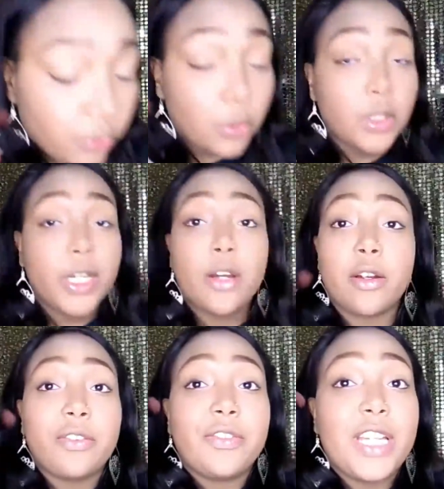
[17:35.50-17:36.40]
Fulia or
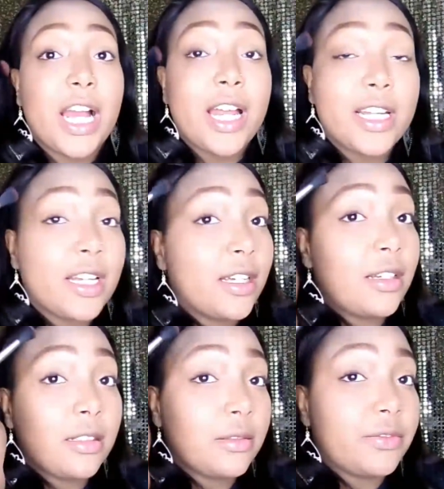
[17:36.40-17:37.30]

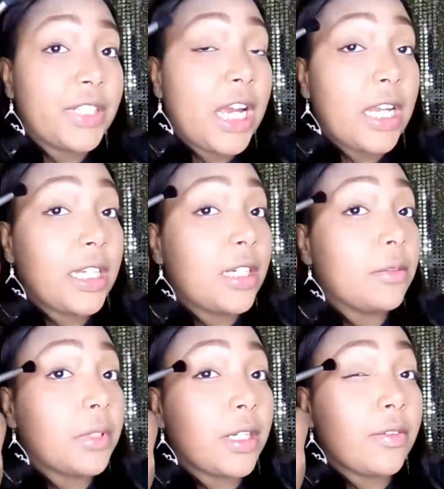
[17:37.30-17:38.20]
Fiani,
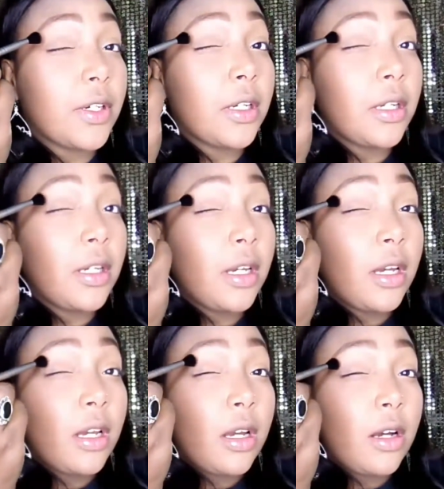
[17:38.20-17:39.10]
whatever,
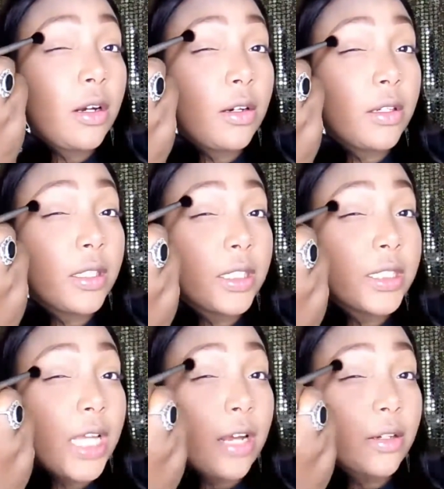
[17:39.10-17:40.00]
on this
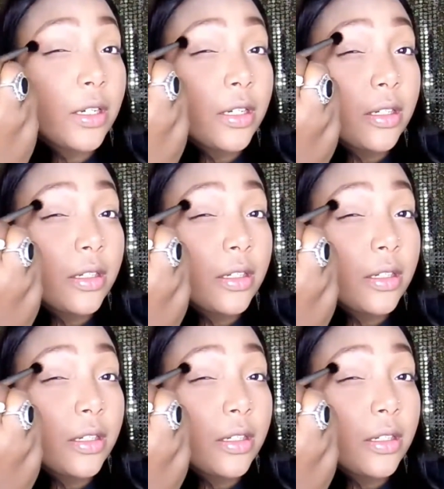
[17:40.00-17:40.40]
outer.